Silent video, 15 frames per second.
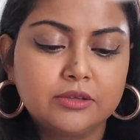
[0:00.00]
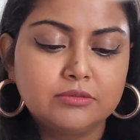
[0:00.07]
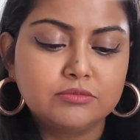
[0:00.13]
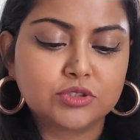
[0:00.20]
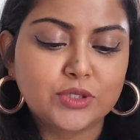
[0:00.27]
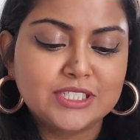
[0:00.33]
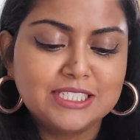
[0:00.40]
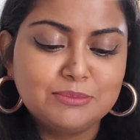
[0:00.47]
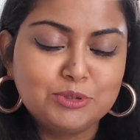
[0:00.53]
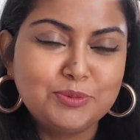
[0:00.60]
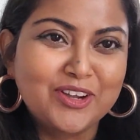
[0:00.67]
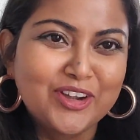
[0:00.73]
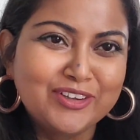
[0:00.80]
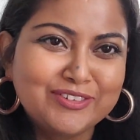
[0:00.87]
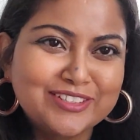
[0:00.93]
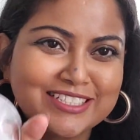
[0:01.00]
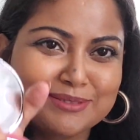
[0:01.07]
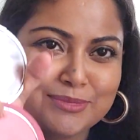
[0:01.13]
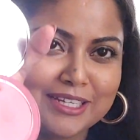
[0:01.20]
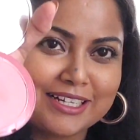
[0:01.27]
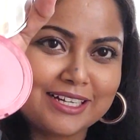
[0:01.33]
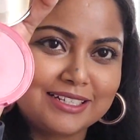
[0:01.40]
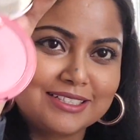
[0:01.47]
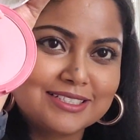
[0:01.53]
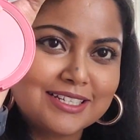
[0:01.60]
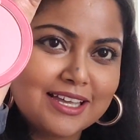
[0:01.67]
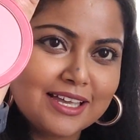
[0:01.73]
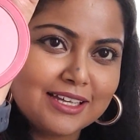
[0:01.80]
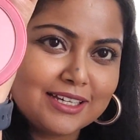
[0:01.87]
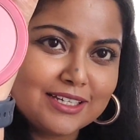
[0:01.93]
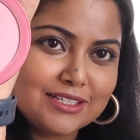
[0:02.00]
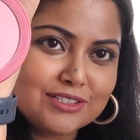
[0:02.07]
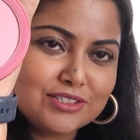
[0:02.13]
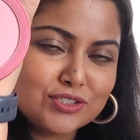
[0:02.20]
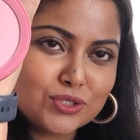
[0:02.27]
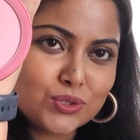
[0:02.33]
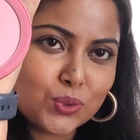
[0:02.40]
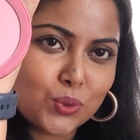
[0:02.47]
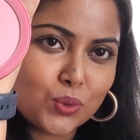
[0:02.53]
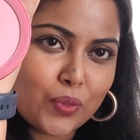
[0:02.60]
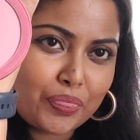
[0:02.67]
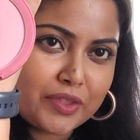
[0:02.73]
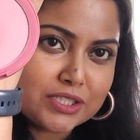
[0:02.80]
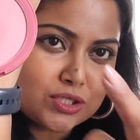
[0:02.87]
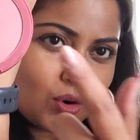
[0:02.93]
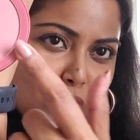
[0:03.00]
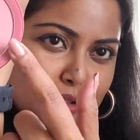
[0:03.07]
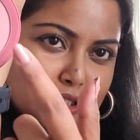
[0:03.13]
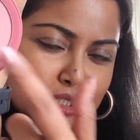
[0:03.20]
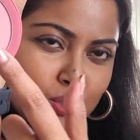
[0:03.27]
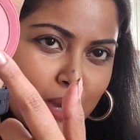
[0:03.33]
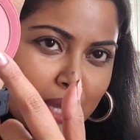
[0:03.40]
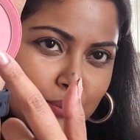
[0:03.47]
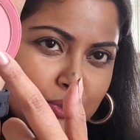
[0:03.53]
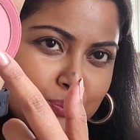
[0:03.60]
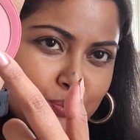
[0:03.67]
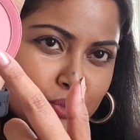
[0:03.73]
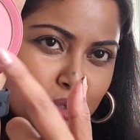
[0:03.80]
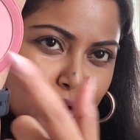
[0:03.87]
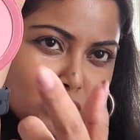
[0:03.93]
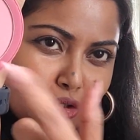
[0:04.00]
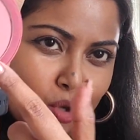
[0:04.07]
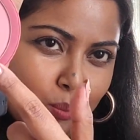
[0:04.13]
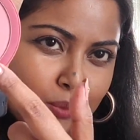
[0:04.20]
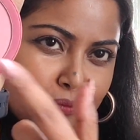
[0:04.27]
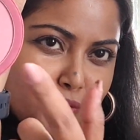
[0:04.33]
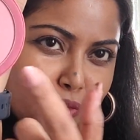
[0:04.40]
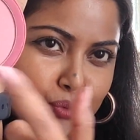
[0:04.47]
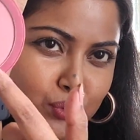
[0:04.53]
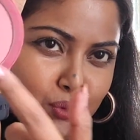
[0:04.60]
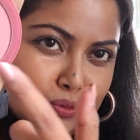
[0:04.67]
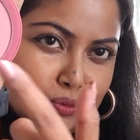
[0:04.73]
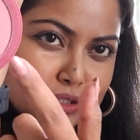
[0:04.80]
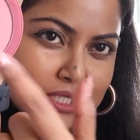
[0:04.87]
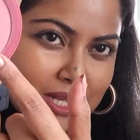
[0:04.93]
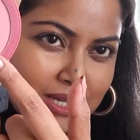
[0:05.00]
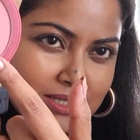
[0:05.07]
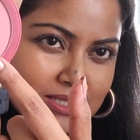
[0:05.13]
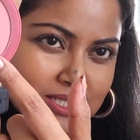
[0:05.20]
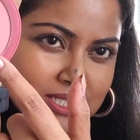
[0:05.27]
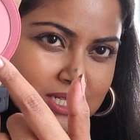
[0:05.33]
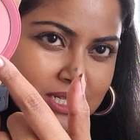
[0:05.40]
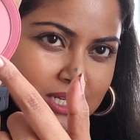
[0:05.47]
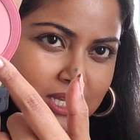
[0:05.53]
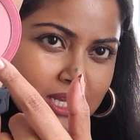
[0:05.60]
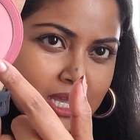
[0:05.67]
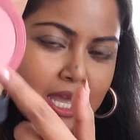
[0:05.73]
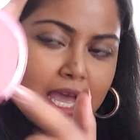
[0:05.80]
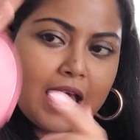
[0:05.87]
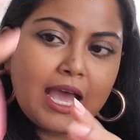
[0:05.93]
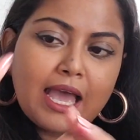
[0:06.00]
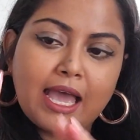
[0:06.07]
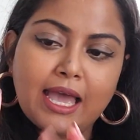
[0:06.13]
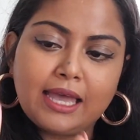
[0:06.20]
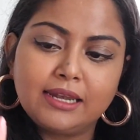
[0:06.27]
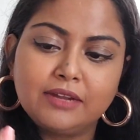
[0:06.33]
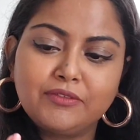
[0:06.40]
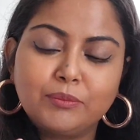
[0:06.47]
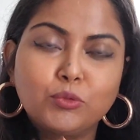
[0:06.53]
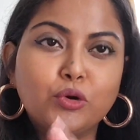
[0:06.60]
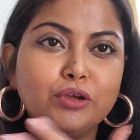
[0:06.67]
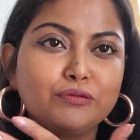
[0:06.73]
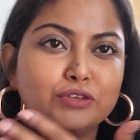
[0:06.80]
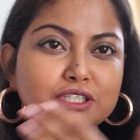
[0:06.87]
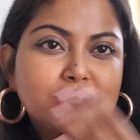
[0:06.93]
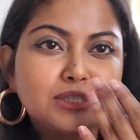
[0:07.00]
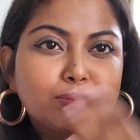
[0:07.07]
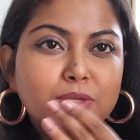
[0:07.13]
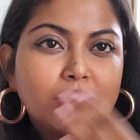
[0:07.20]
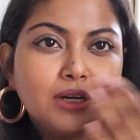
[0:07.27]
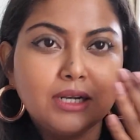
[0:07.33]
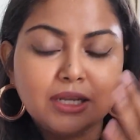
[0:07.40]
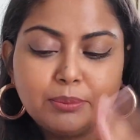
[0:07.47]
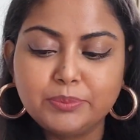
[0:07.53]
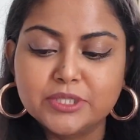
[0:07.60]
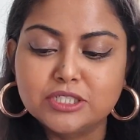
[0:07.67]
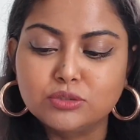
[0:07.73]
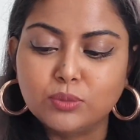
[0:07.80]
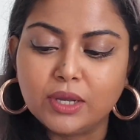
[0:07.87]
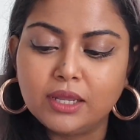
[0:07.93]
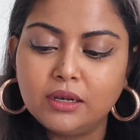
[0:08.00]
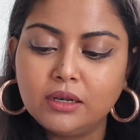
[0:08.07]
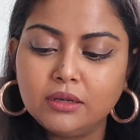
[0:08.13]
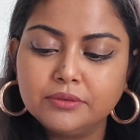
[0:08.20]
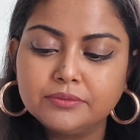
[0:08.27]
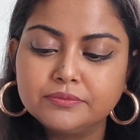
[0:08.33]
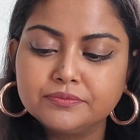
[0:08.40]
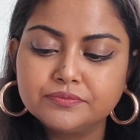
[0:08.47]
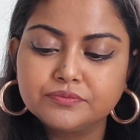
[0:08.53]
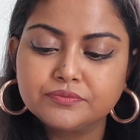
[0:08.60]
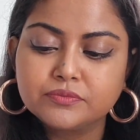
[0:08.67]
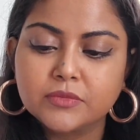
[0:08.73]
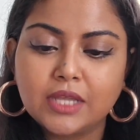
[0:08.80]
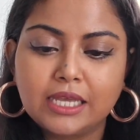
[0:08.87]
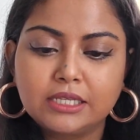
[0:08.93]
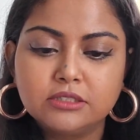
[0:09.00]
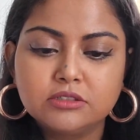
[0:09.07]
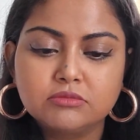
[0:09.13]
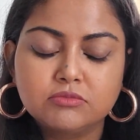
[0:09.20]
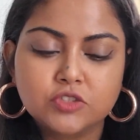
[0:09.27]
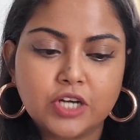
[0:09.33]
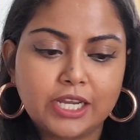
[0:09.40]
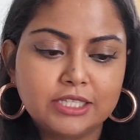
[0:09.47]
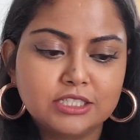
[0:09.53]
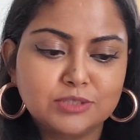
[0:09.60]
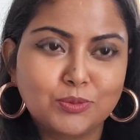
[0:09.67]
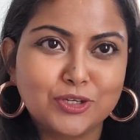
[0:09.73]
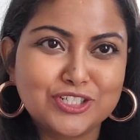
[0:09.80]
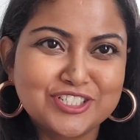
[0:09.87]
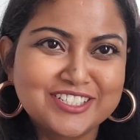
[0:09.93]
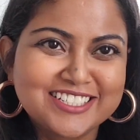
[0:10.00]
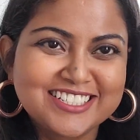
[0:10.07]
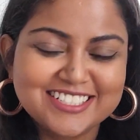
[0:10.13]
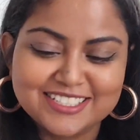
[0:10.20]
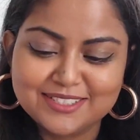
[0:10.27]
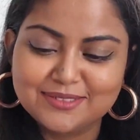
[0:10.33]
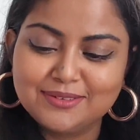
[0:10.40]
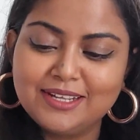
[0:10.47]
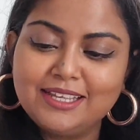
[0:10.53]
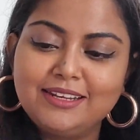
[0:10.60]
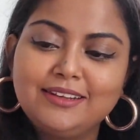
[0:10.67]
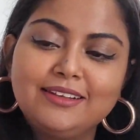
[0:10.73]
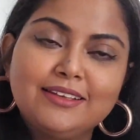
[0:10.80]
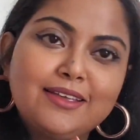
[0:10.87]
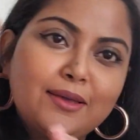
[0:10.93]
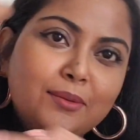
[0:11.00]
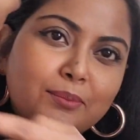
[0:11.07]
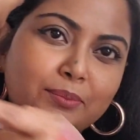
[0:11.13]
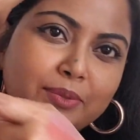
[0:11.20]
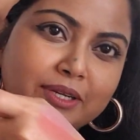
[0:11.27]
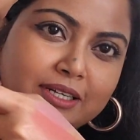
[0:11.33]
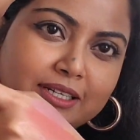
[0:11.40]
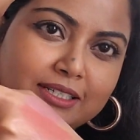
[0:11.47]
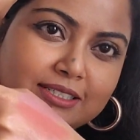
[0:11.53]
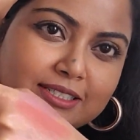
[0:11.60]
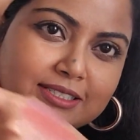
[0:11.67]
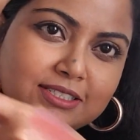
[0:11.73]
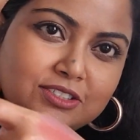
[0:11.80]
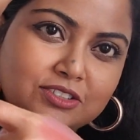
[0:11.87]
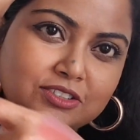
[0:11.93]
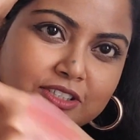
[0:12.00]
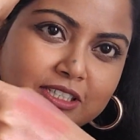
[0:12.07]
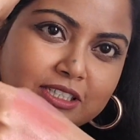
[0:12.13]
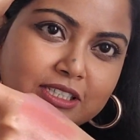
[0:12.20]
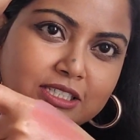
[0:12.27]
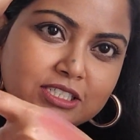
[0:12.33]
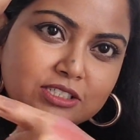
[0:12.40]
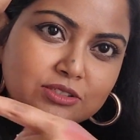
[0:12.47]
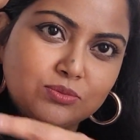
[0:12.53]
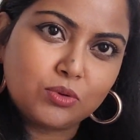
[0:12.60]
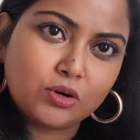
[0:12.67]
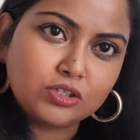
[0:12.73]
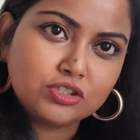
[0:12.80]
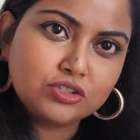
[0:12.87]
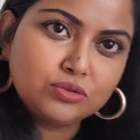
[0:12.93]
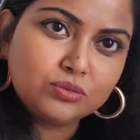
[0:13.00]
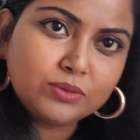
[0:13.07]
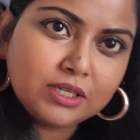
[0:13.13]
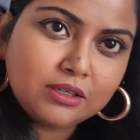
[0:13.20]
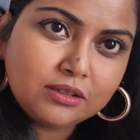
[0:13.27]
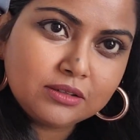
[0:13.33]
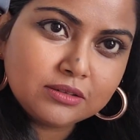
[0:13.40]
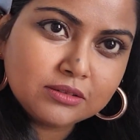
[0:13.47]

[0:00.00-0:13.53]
So I seem to be going for similar colors. So this also I would put on top of the Rose Lust. And if I'm going for a similar lip as well, I can try and swatch this as well, but it doesn't really swatch too well.